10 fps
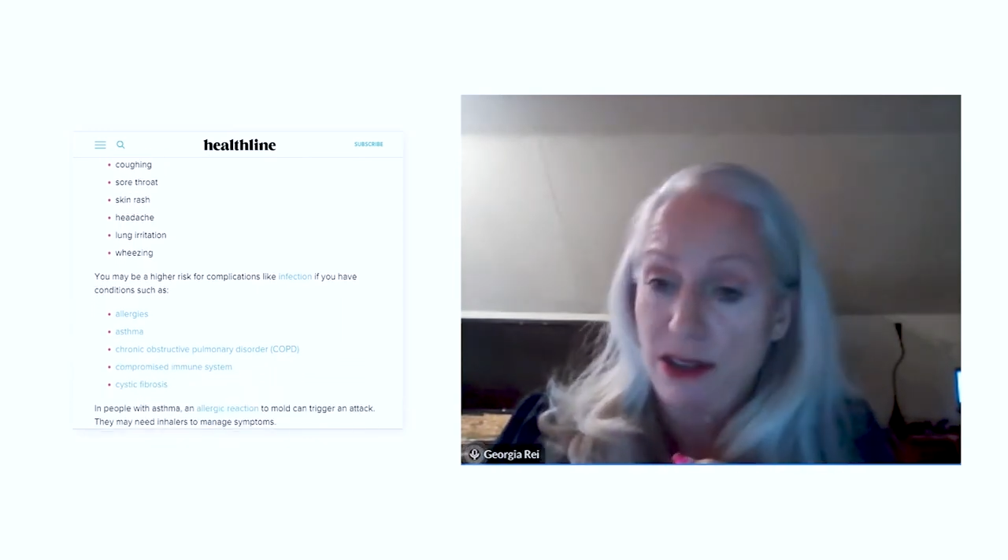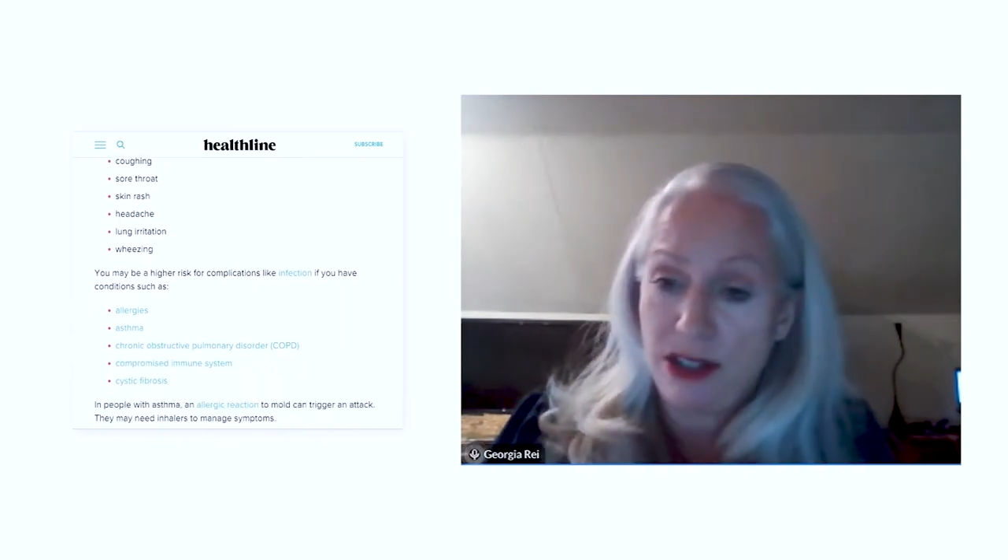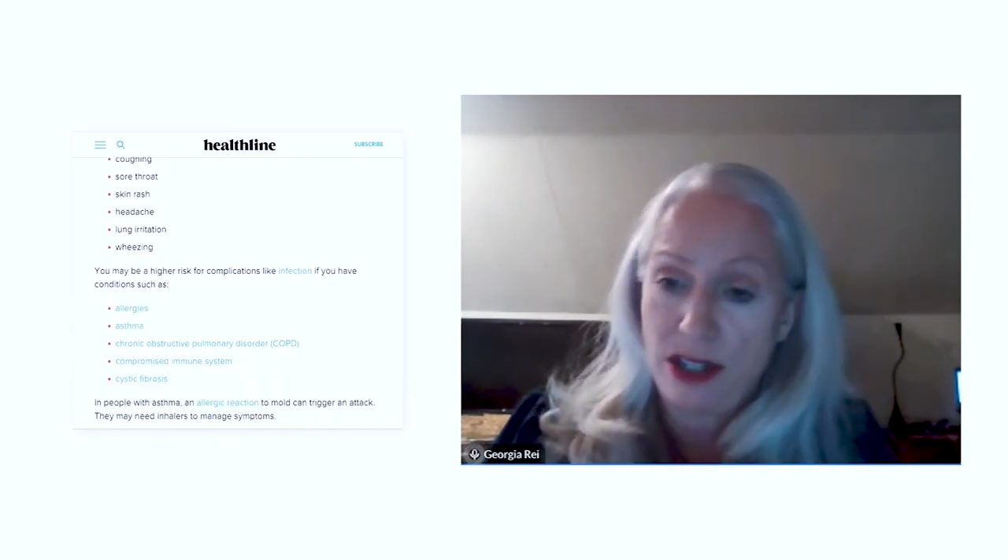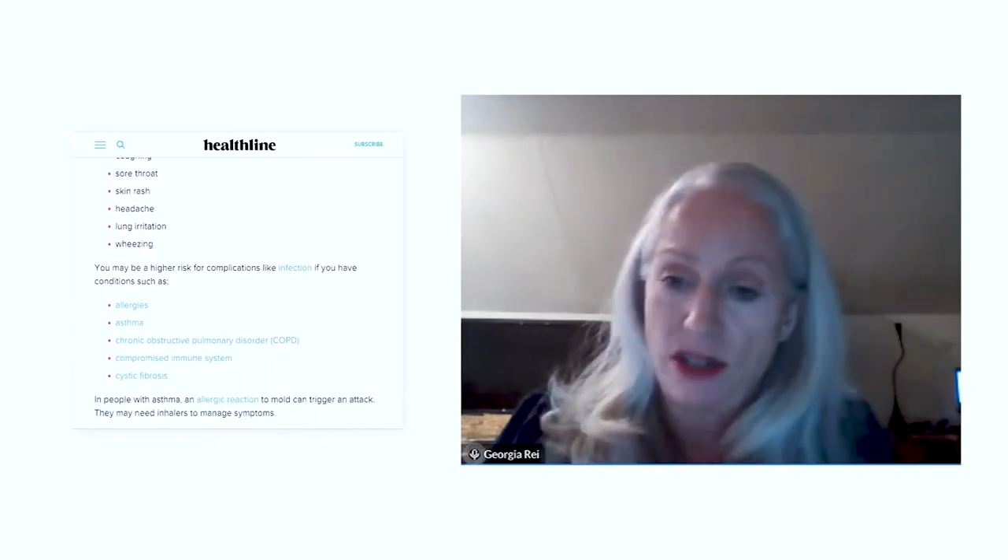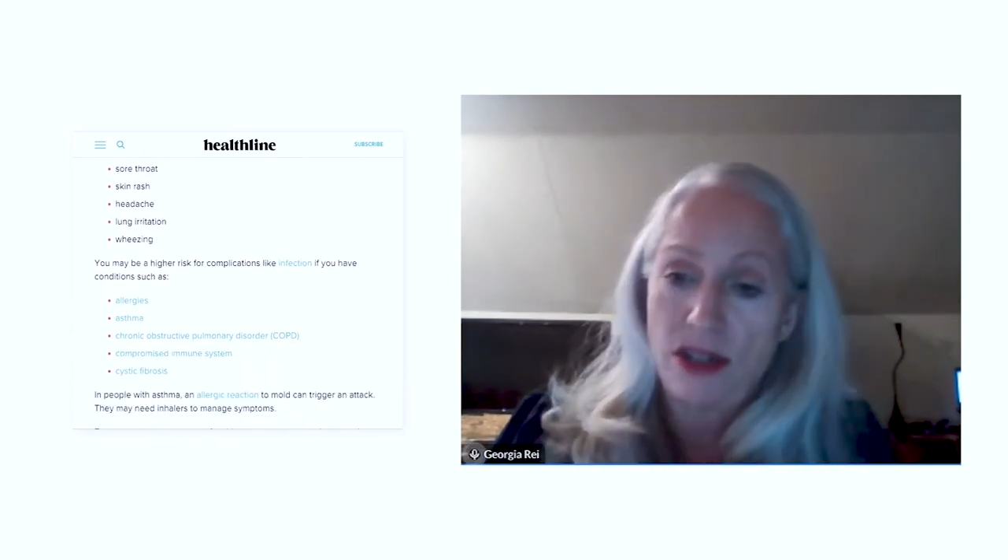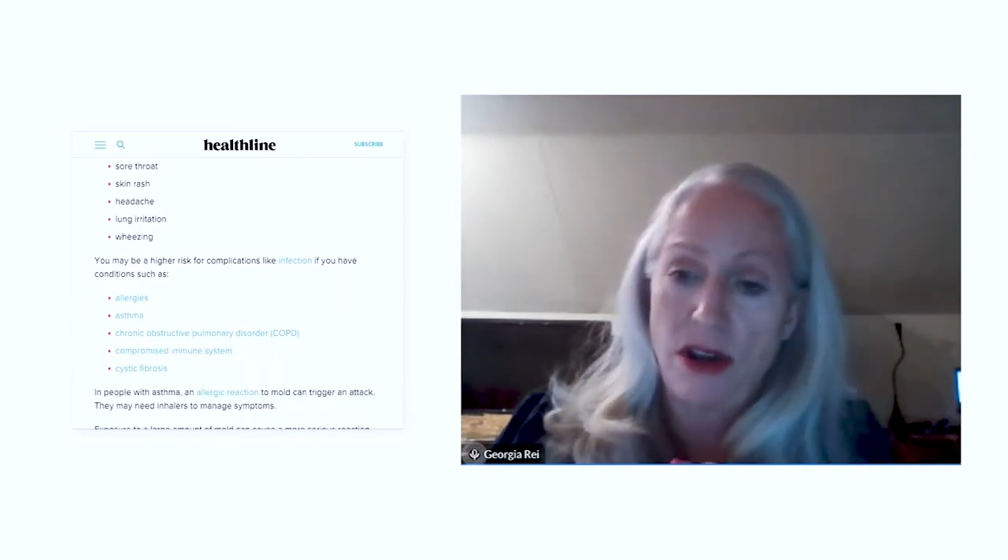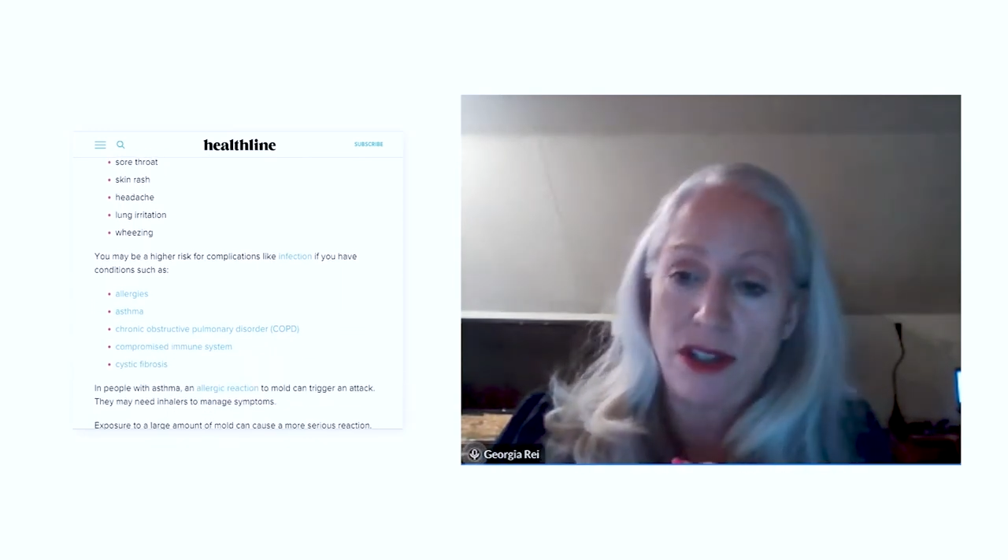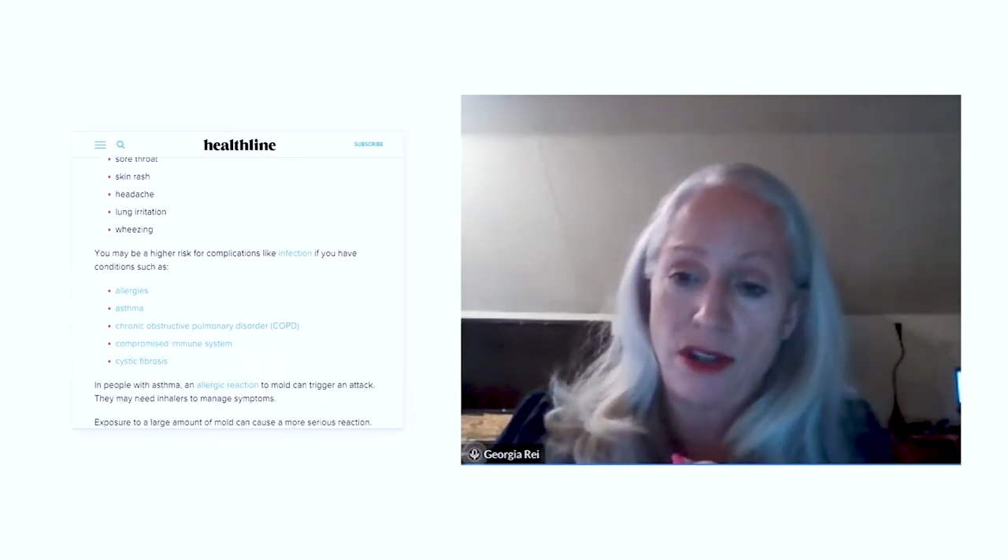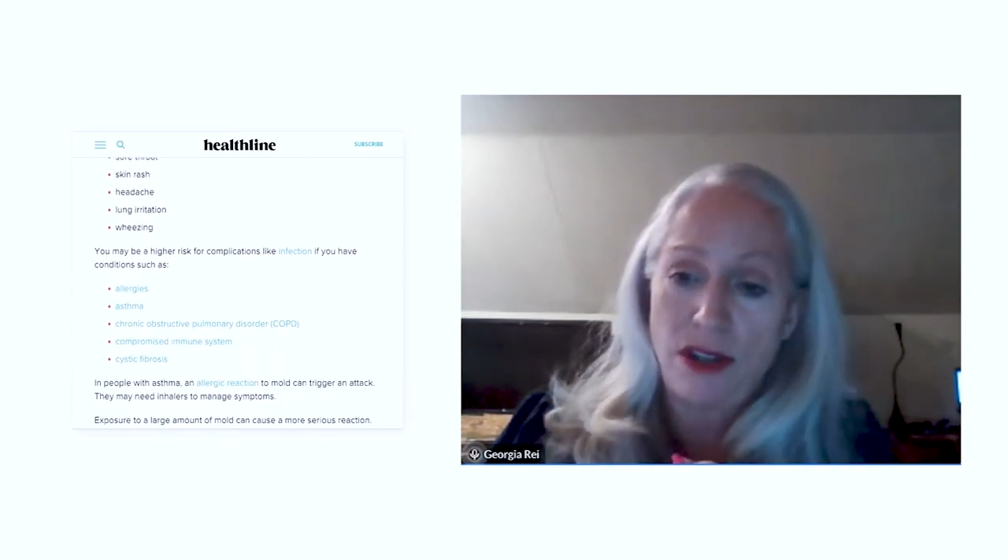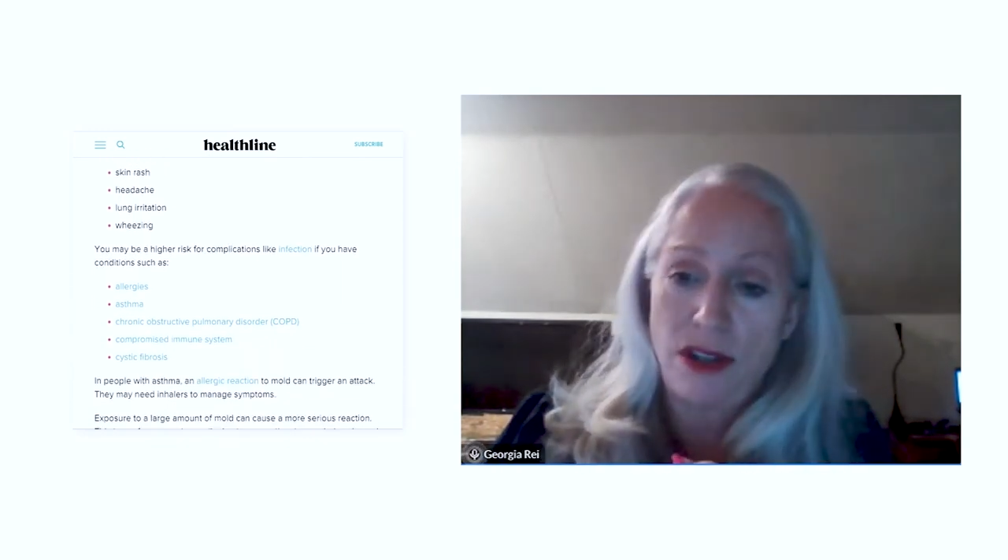or you're allergic to
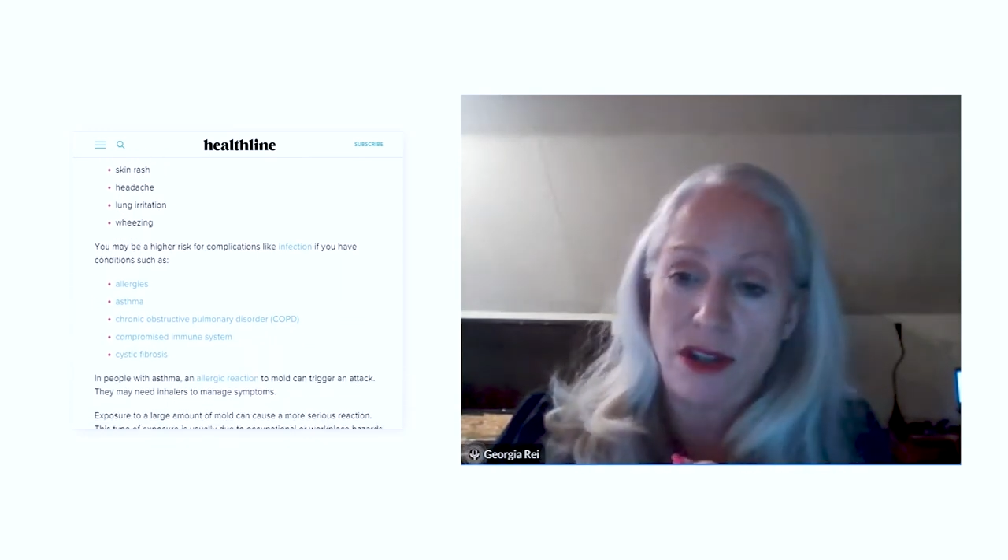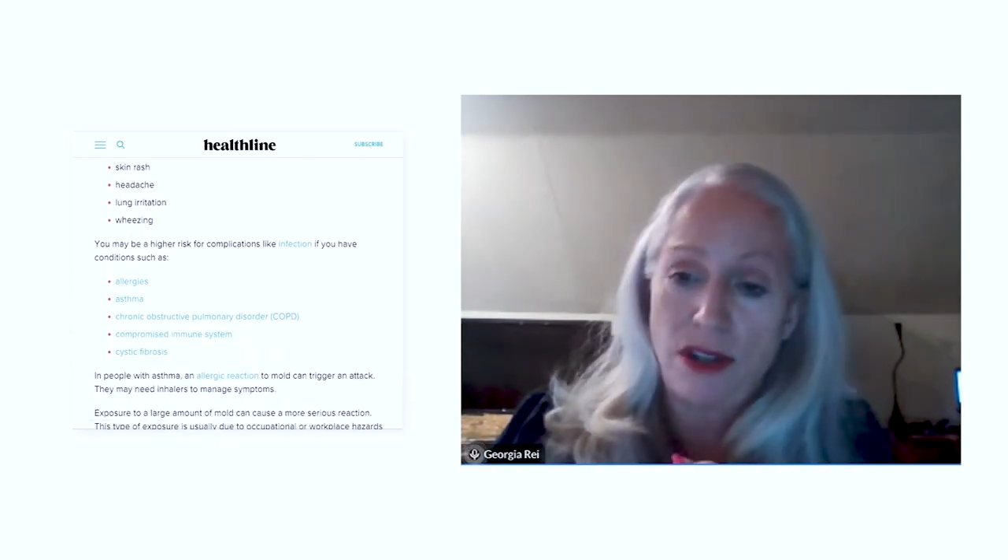dogs,